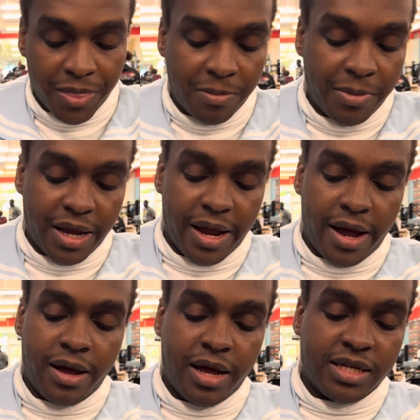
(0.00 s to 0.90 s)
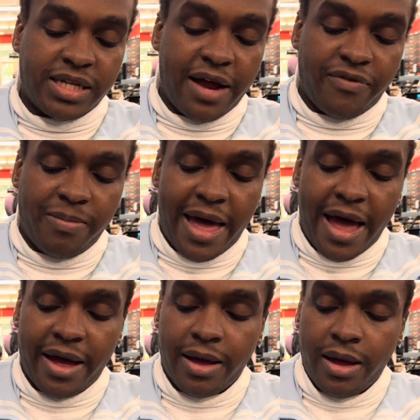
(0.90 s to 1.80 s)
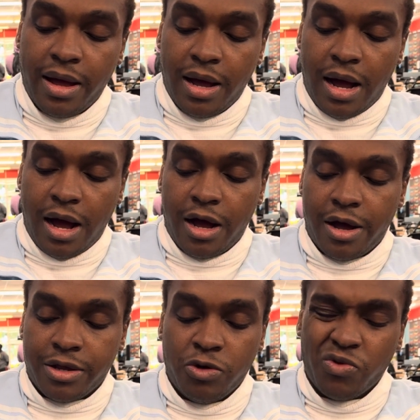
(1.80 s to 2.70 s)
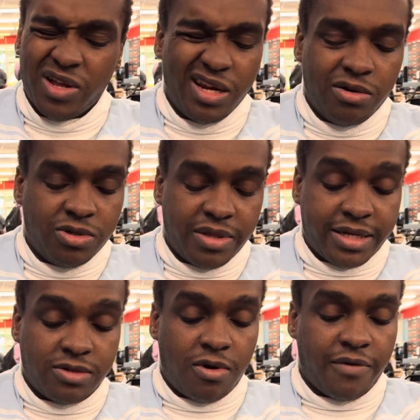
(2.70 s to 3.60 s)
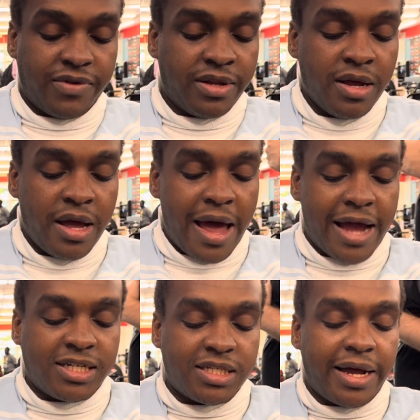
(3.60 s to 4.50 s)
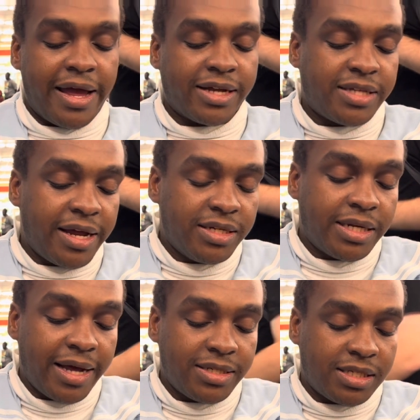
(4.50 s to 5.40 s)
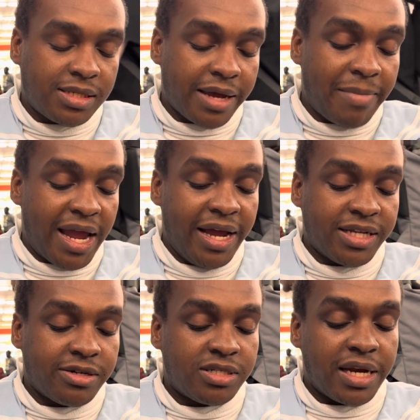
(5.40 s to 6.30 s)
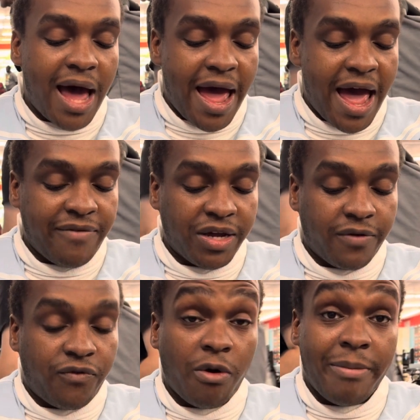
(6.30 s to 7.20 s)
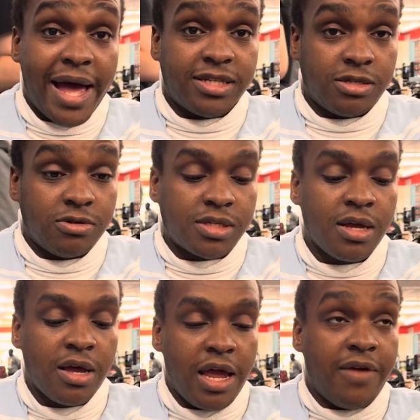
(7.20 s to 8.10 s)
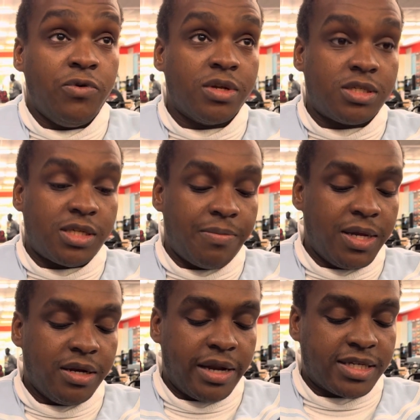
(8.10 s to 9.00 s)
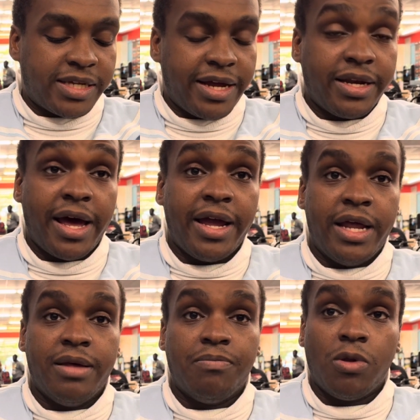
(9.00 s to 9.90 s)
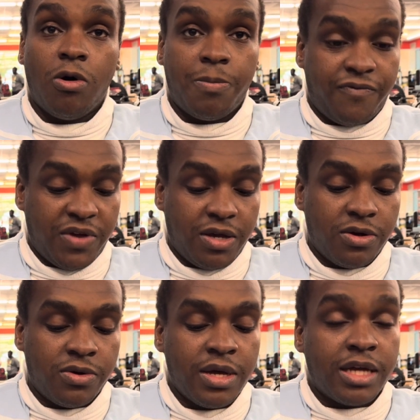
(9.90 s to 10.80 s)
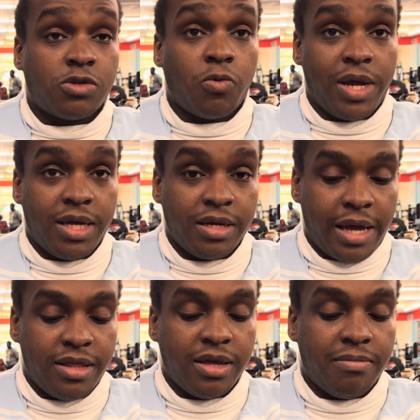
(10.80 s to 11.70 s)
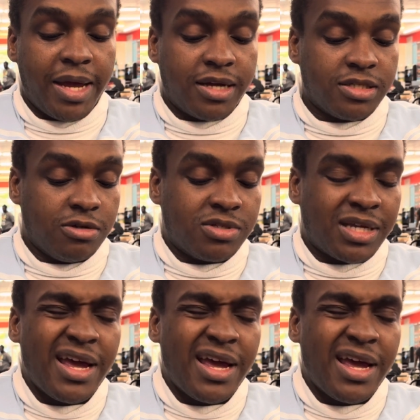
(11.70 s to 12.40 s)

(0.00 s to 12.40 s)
But yeah, aside from that, you really don't do that too often. Exciton Knights is like my answer to not having a 4-mat Zeus. If you can summon Exciton Knight and then blow up a field, swing, and then make a Zeus,